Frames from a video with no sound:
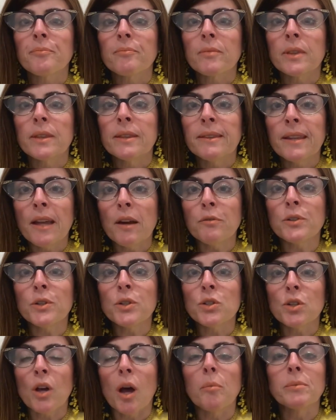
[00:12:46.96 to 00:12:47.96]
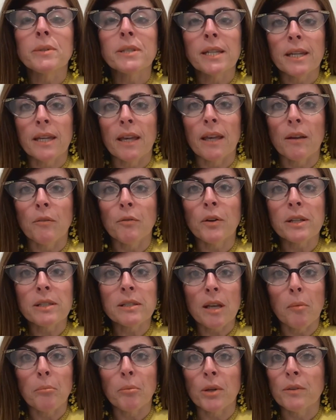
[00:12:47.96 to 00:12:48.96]
Never stop digging. For
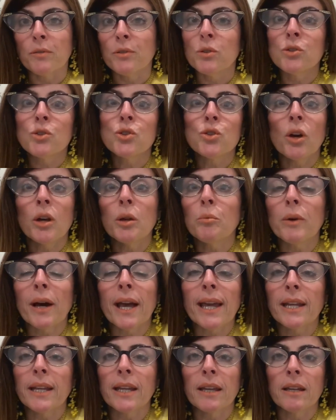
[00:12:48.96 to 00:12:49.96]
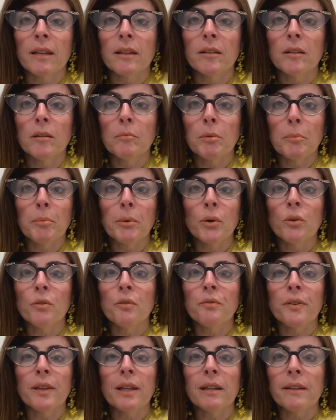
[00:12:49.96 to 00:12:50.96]
example, if you enjoy writing, people who
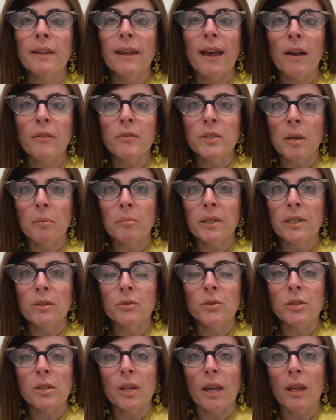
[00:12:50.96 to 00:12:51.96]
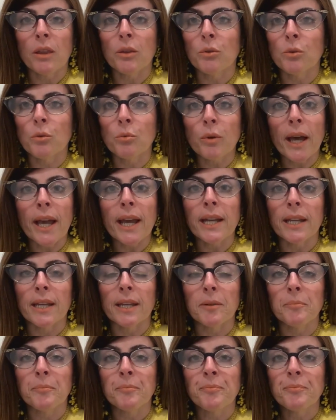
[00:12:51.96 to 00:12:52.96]
feel they have something to say through
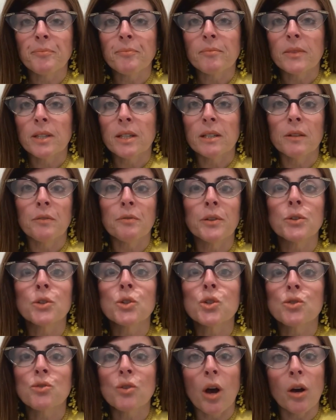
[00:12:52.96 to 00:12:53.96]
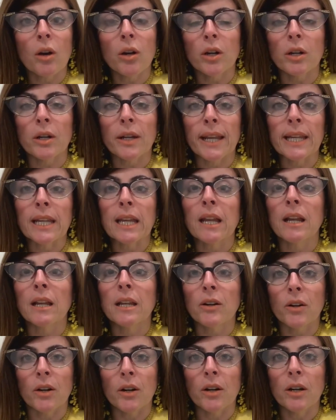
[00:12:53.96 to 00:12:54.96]
writing, they feel stronger and
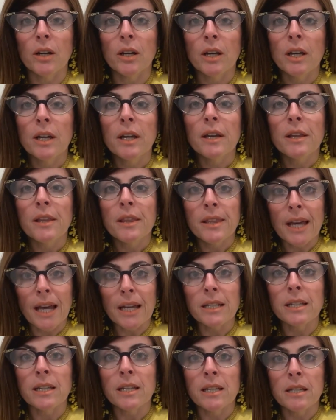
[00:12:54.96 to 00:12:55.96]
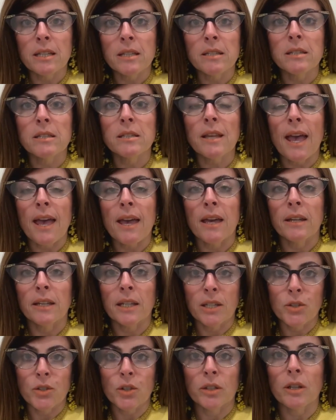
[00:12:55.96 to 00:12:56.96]
clearer. That is an
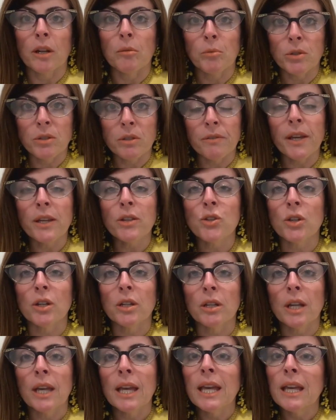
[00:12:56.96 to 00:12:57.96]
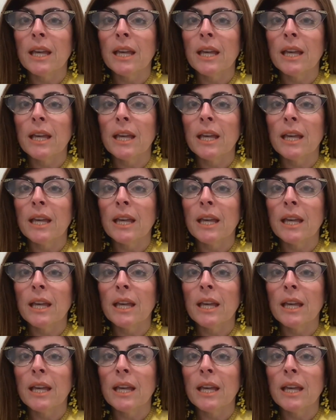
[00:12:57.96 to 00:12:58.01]
internal motivation.